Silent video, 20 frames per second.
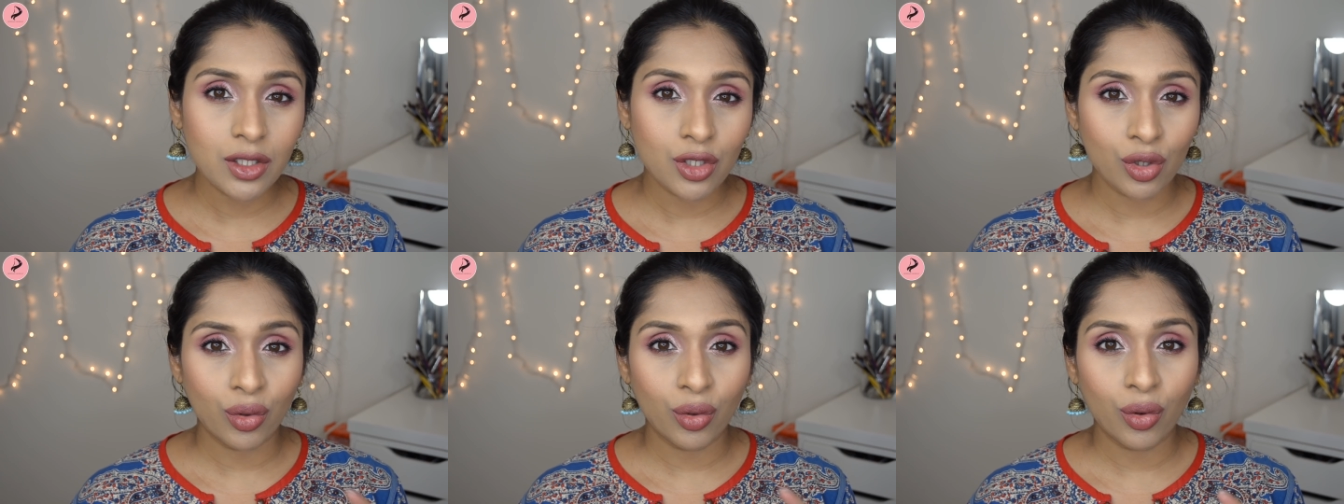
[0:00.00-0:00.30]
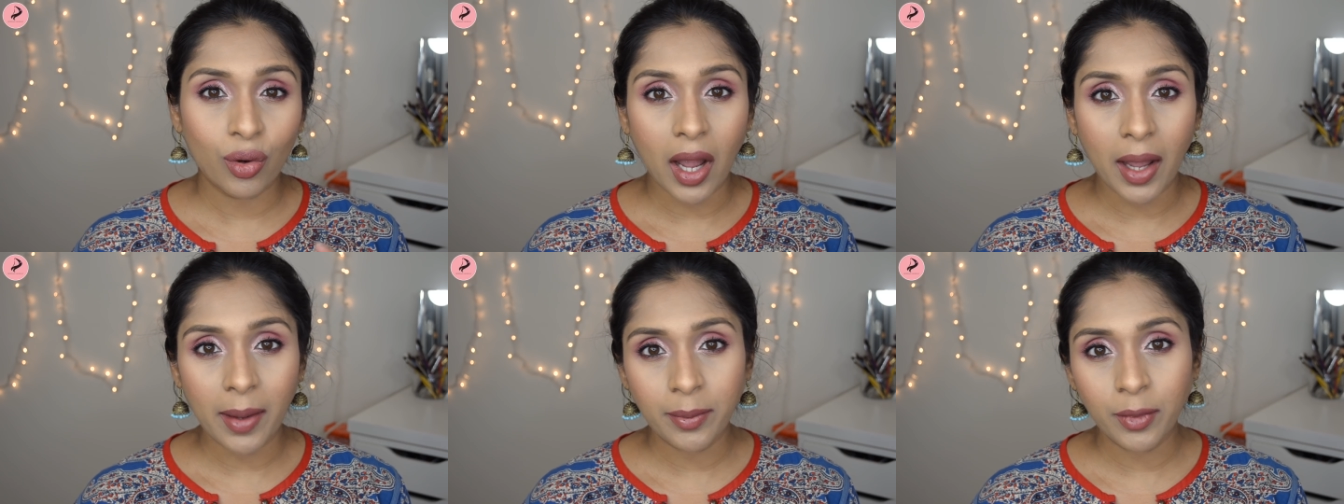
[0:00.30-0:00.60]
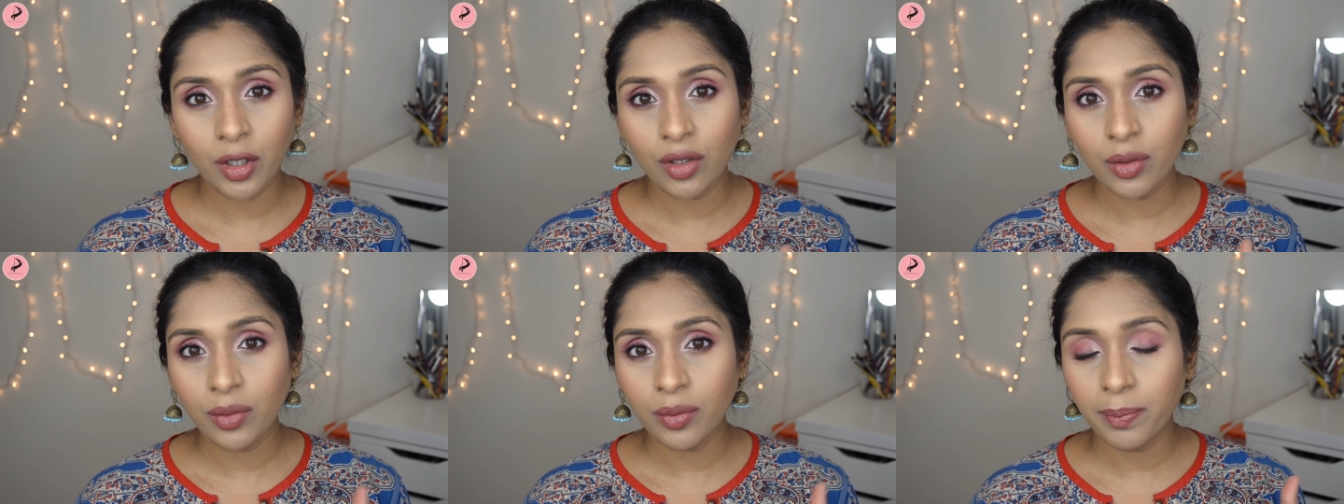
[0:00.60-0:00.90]
so I'm
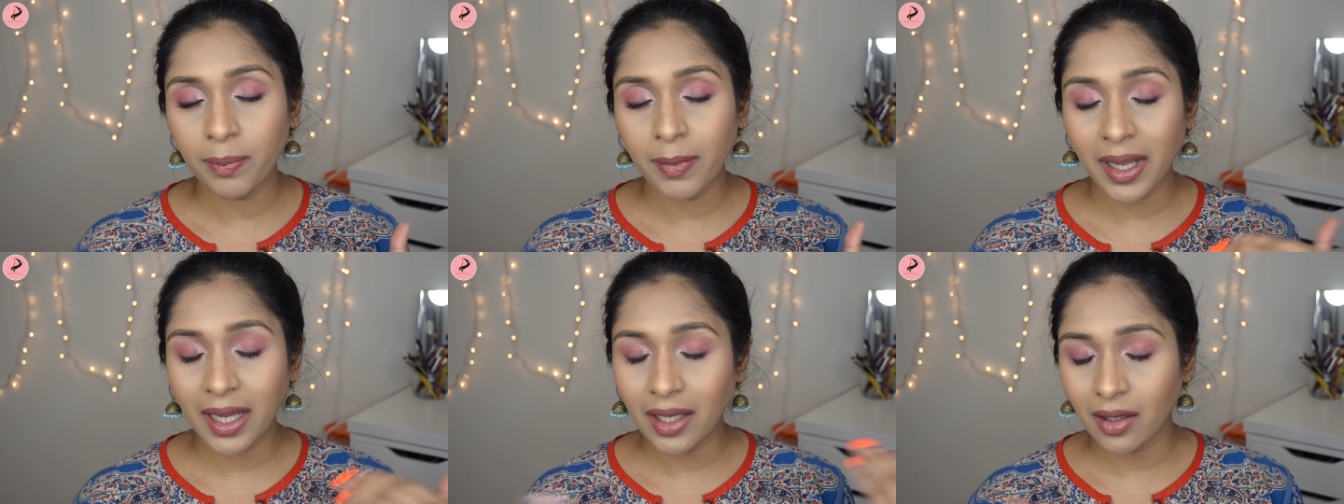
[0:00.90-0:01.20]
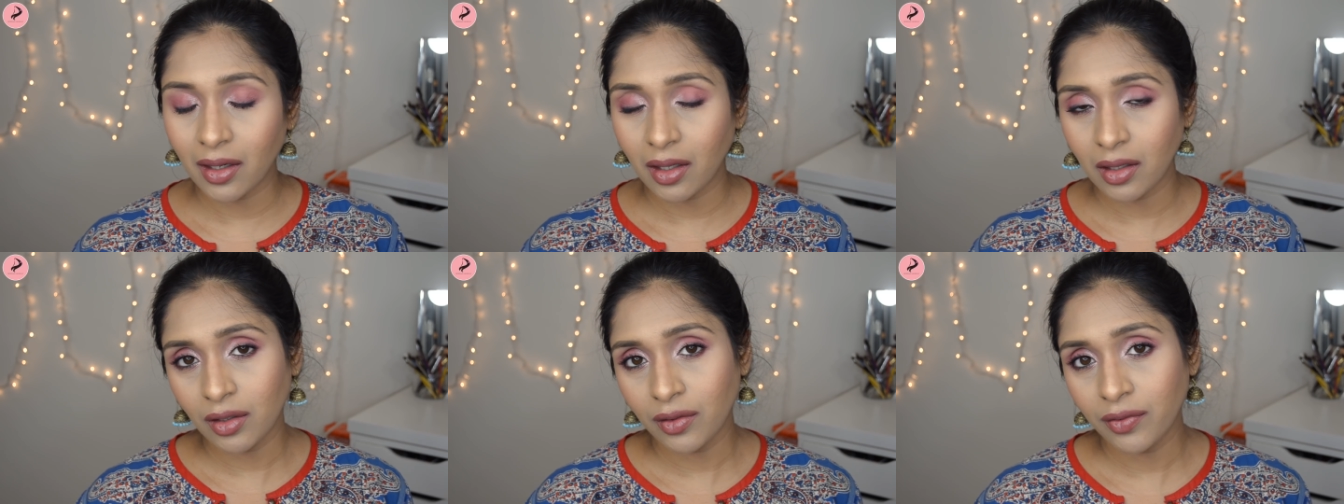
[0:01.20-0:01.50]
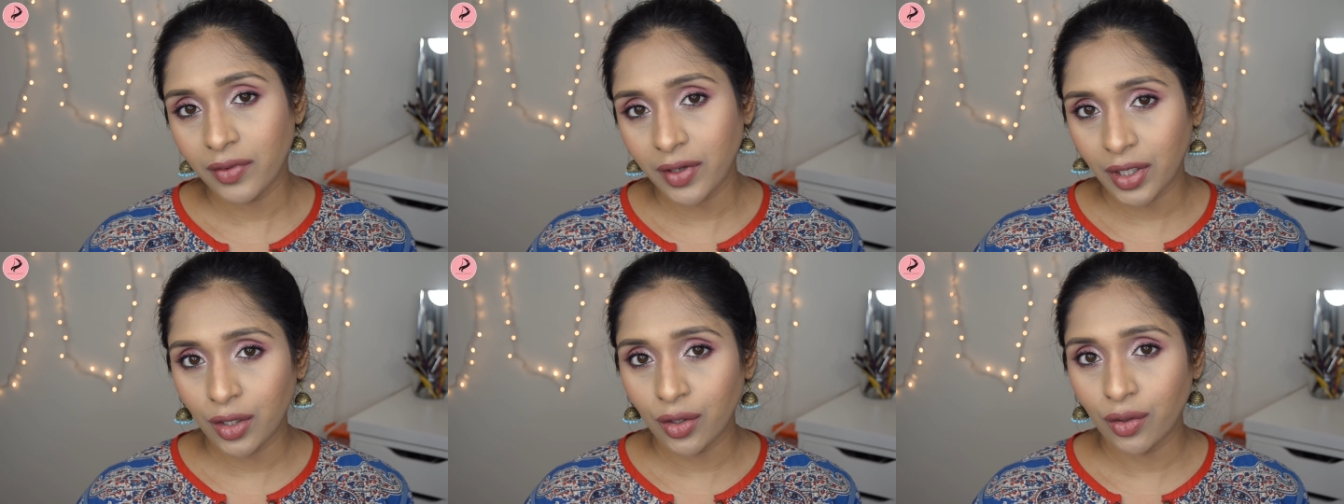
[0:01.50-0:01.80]
gonna make another
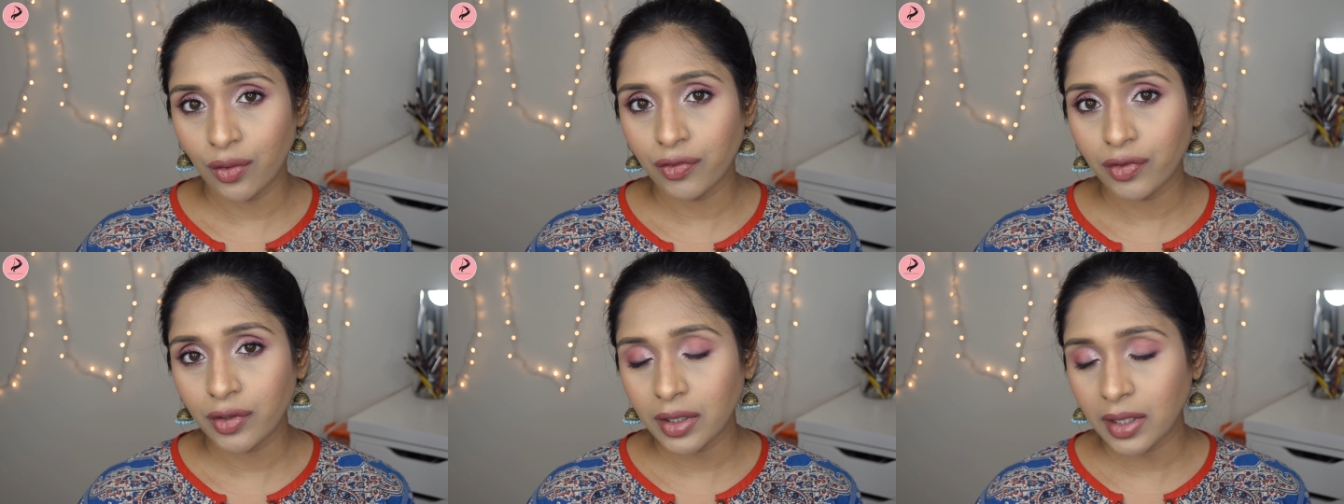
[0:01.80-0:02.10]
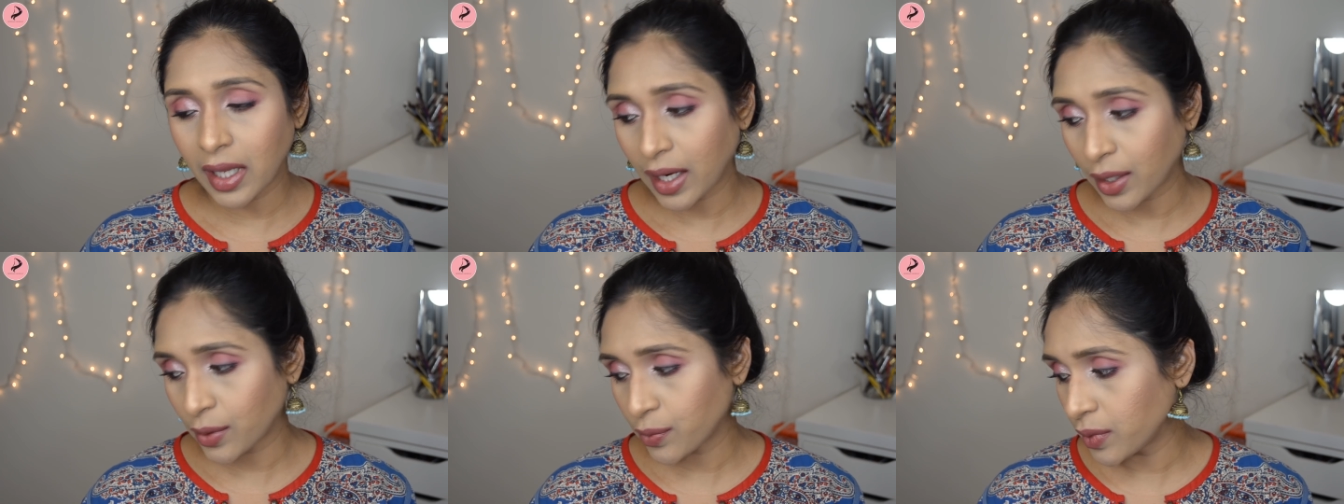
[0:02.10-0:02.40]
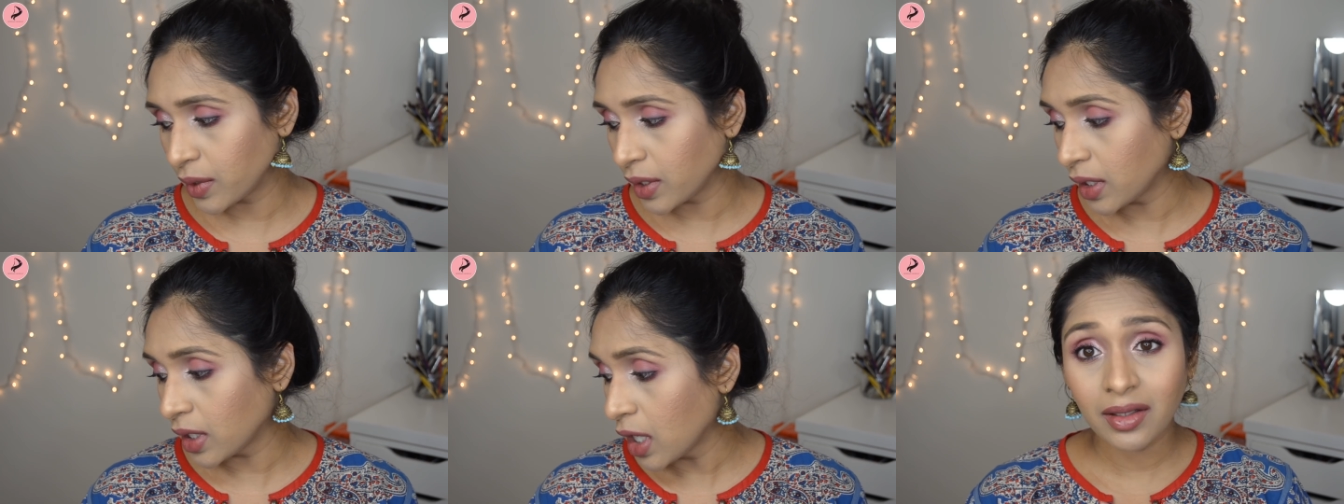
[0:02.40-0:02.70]
video for that
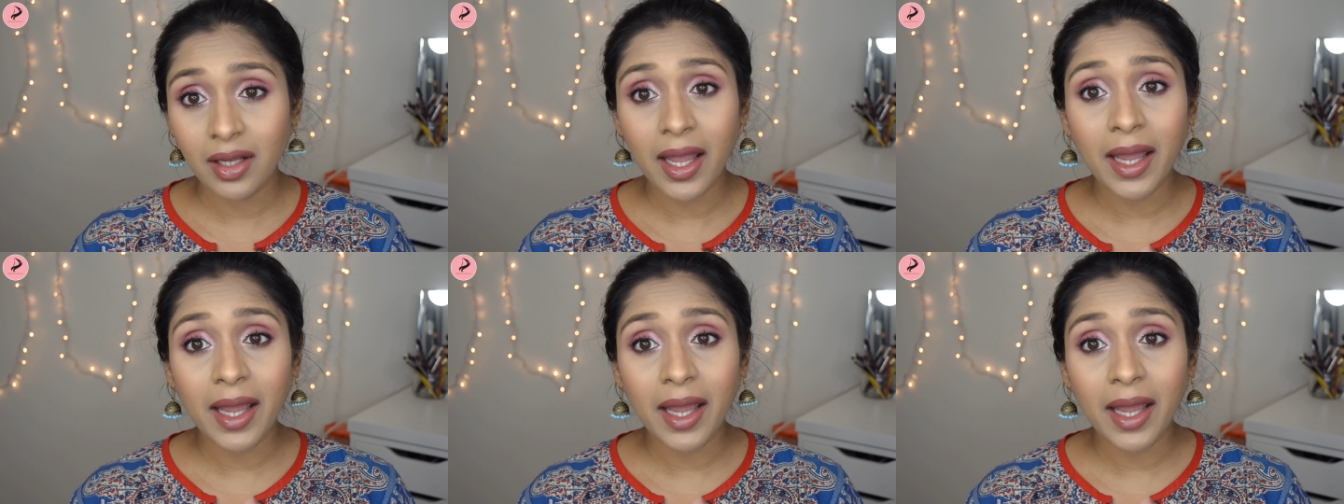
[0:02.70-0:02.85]
one.